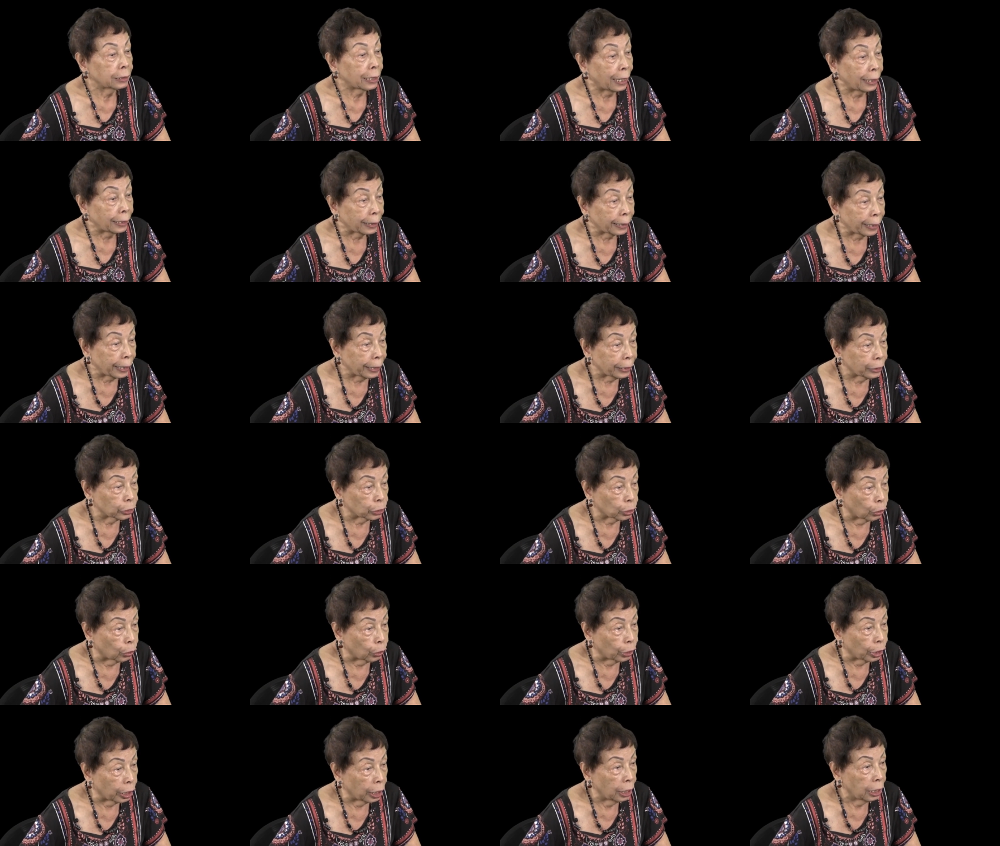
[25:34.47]

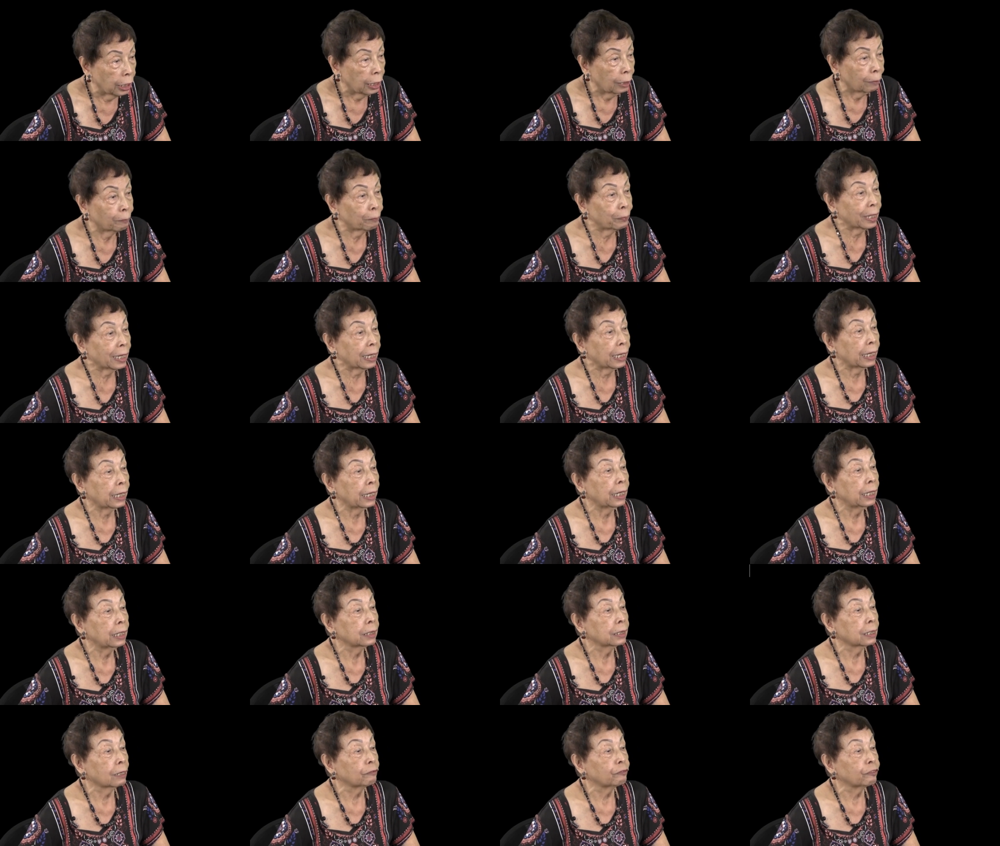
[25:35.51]
Director
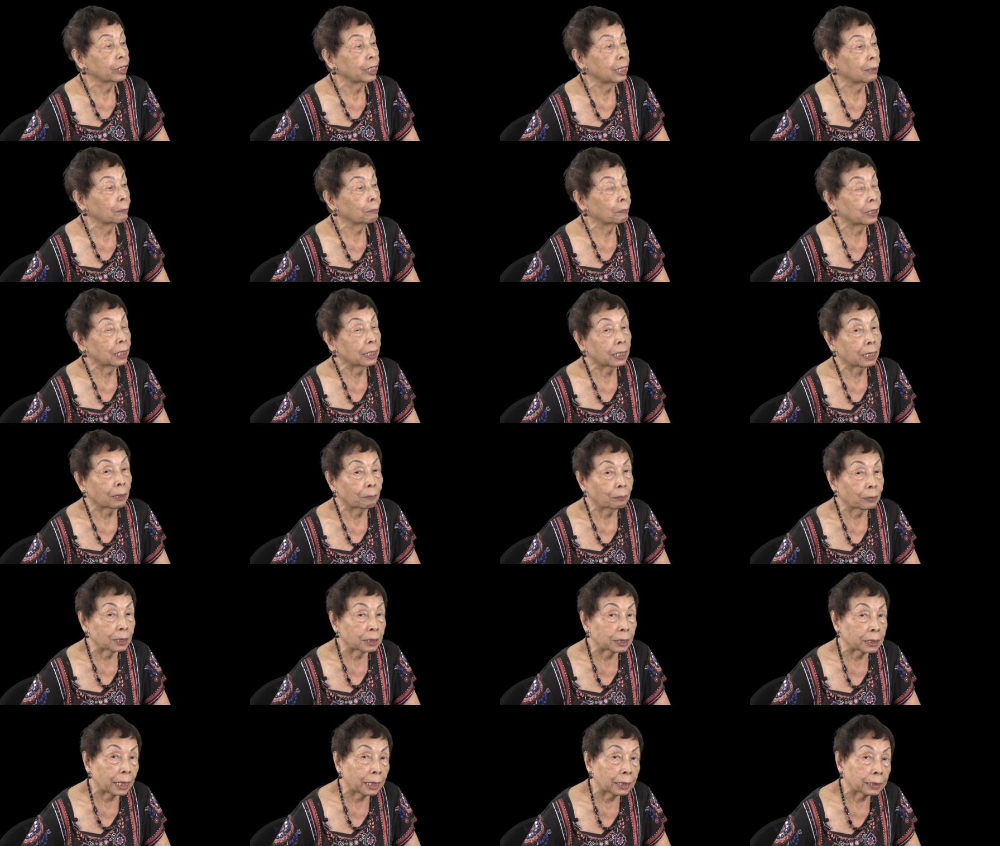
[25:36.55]
be the Philippine
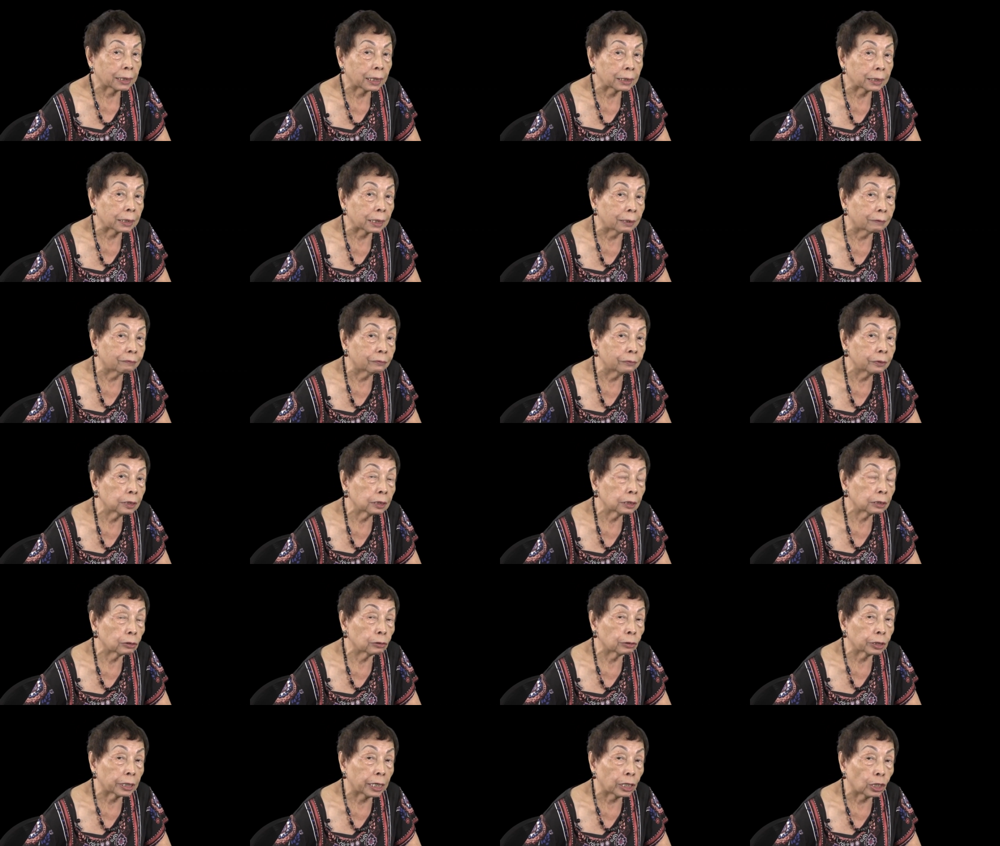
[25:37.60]
representative
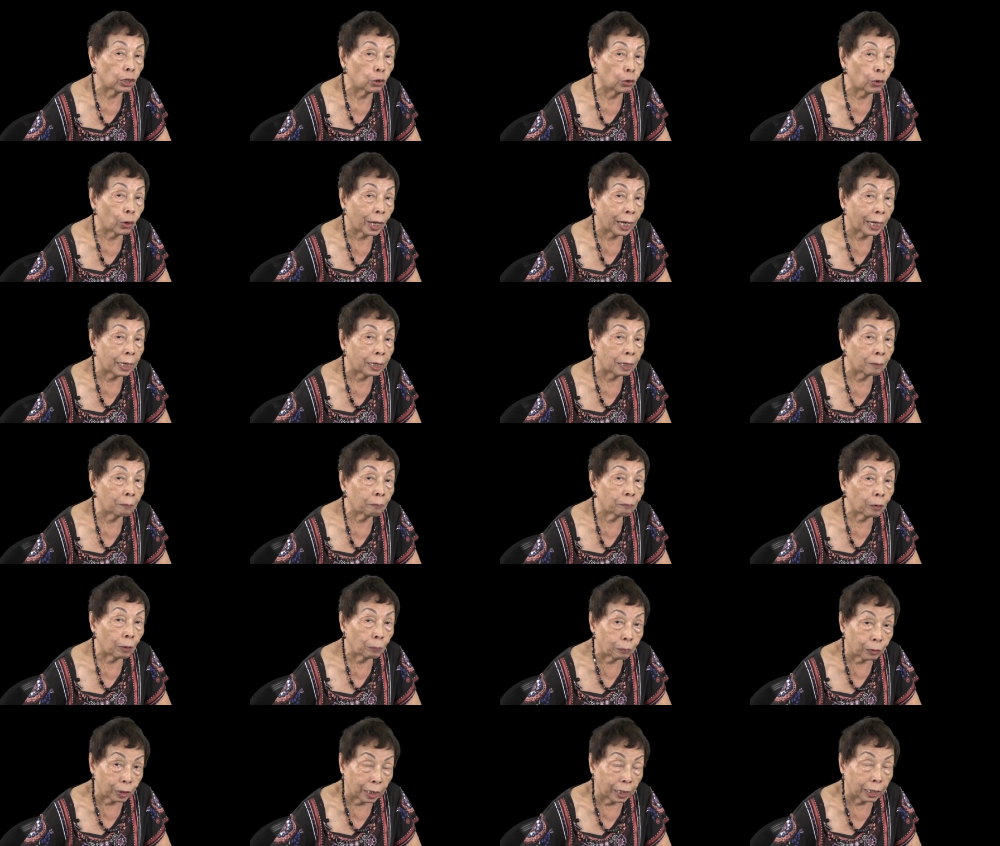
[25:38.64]
to the UN
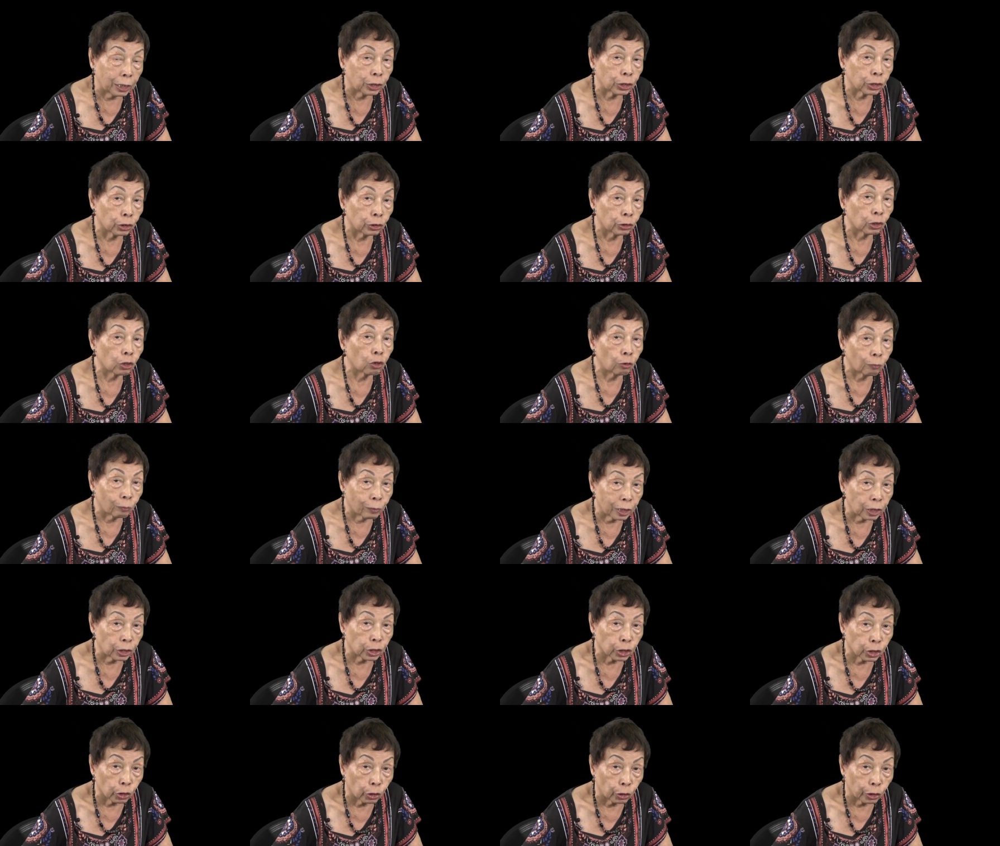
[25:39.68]
Population
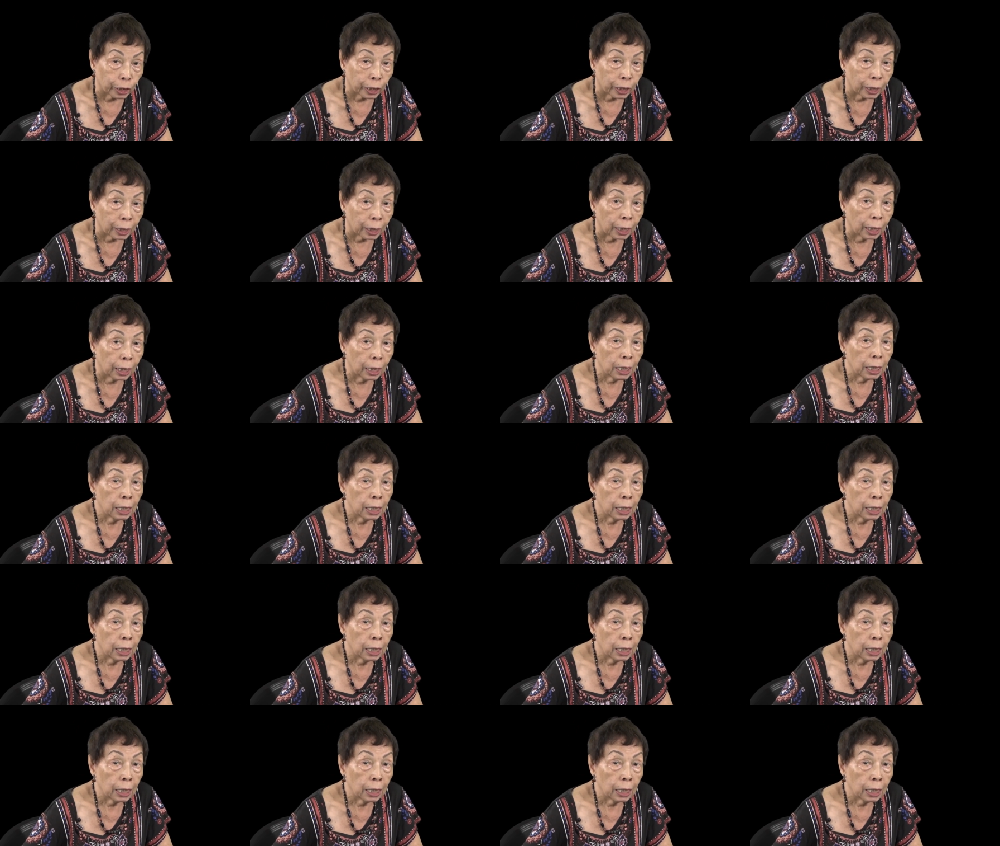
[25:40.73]
Commission.